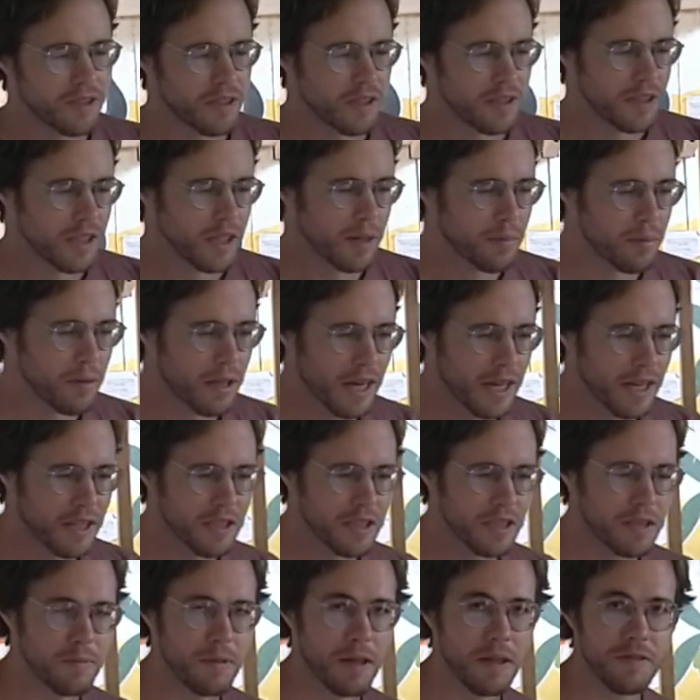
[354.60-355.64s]
the appliance
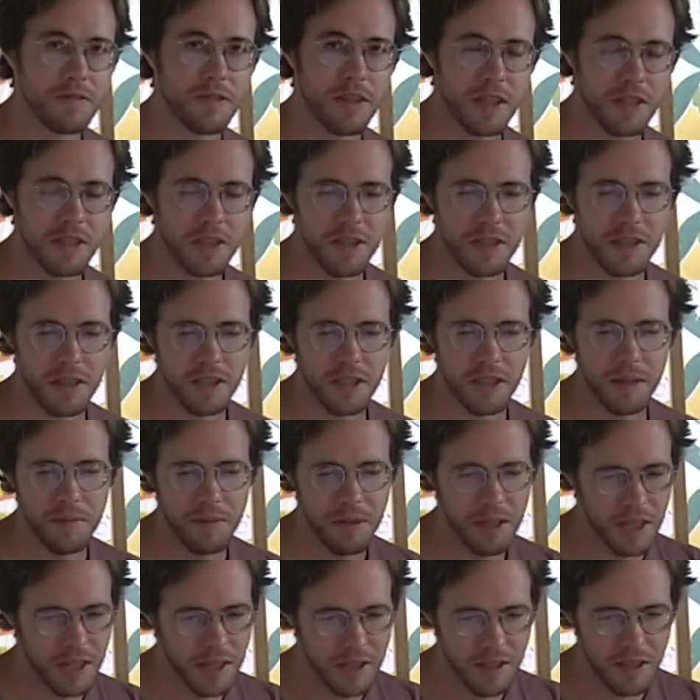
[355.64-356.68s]
is malfunction or
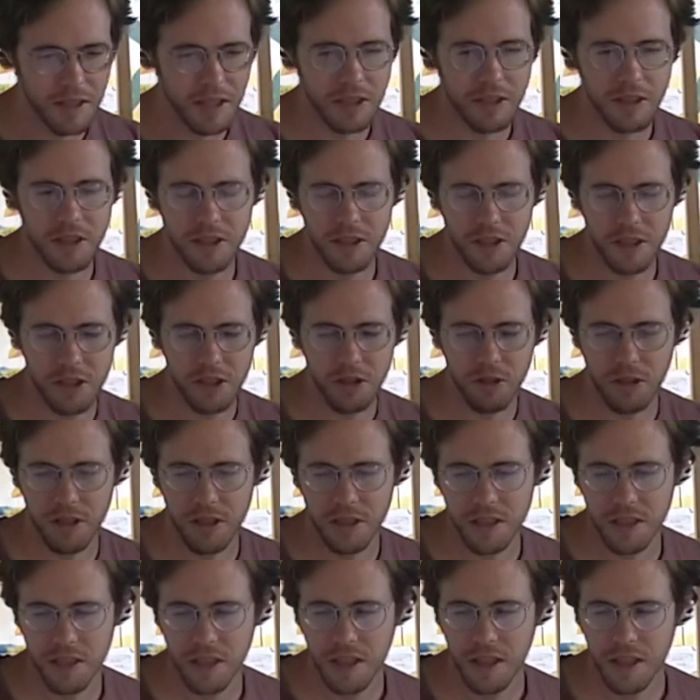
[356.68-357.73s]
something, and the electricity
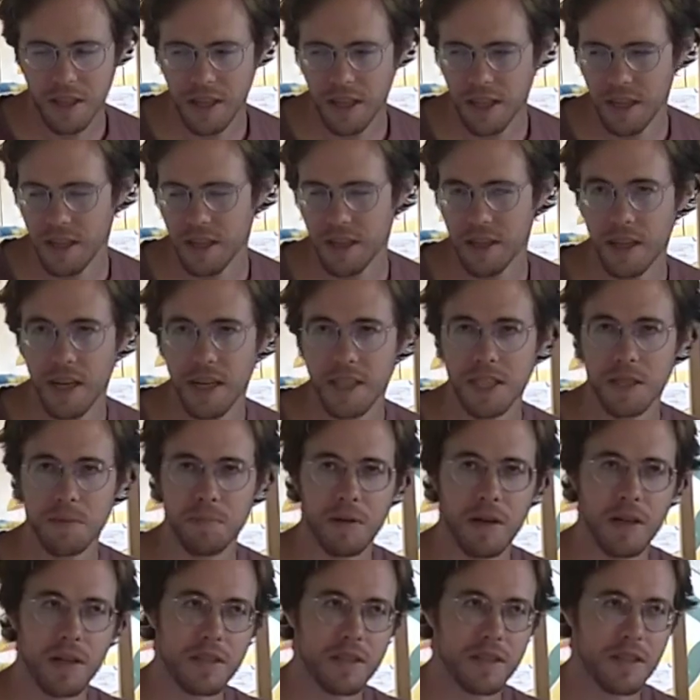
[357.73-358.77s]
shorts, and it can cause
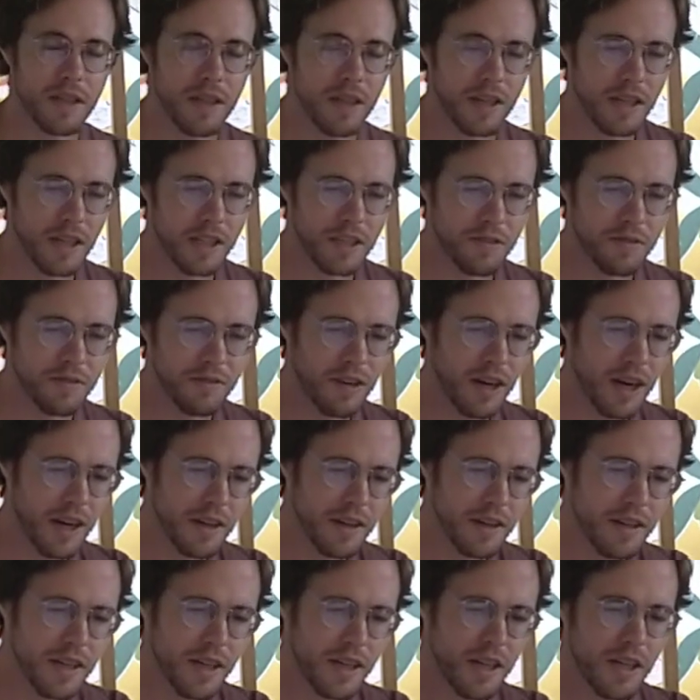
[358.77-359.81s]
sparks and it can cause a
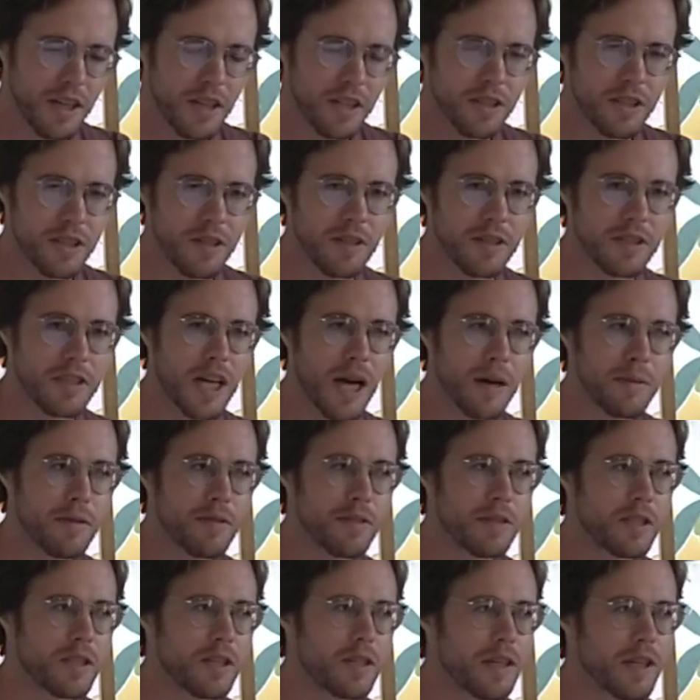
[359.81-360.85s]
fire. So the job of
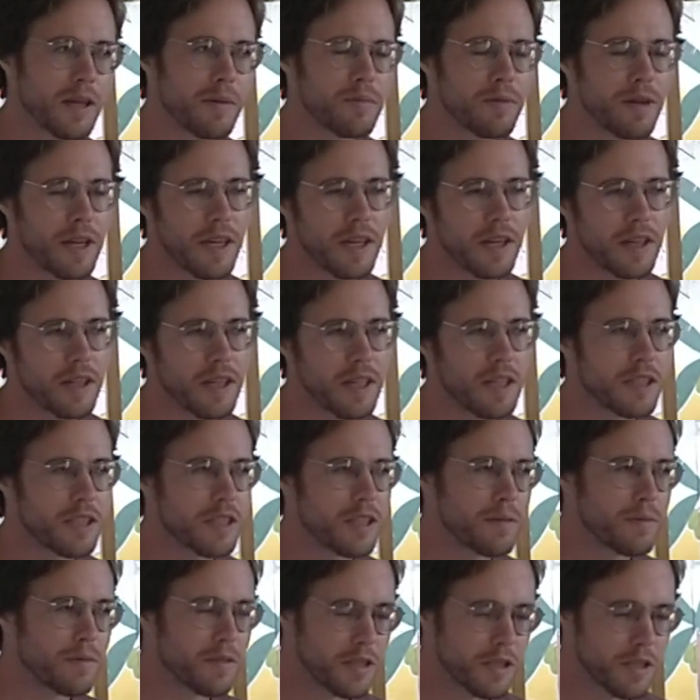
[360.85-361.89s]
the circuit breaker
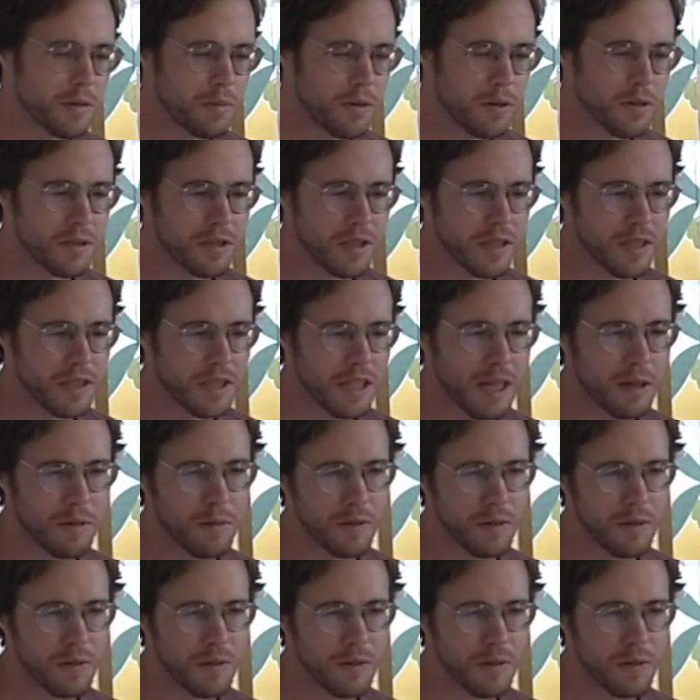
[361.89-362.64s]
is supposed to detect